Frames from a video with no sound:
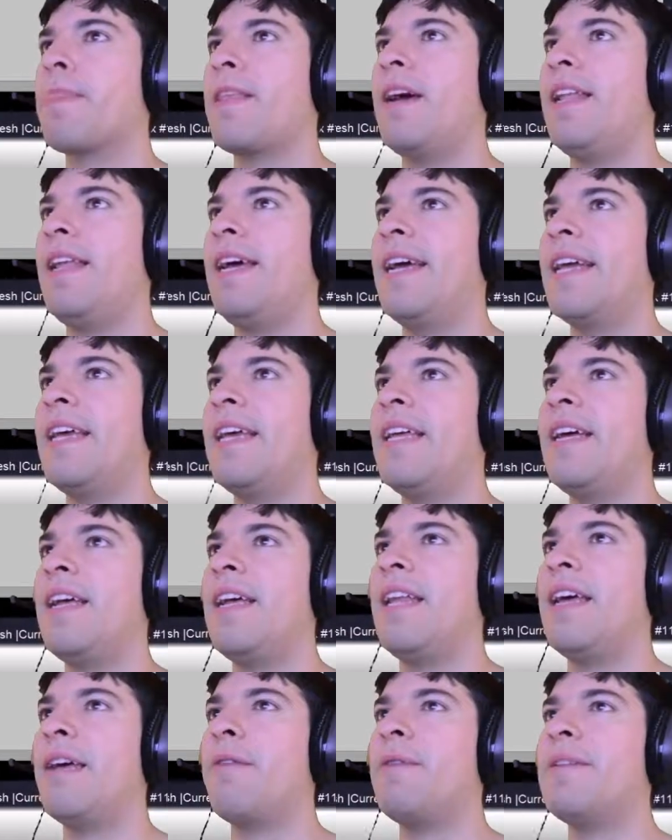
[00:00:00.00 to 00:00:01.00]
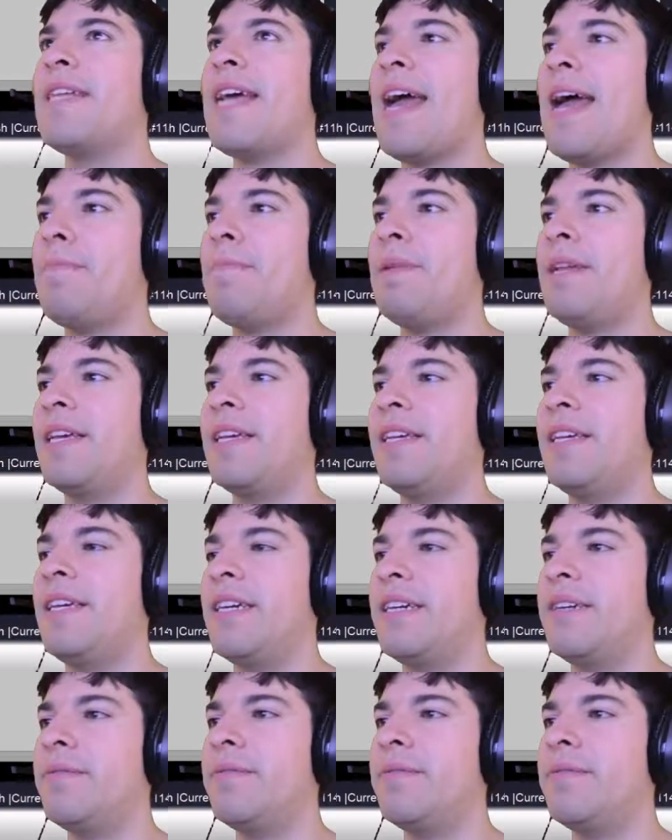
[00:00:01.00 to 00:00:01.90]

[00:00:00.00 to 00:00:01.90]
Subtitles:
I like it. I like what's happening here.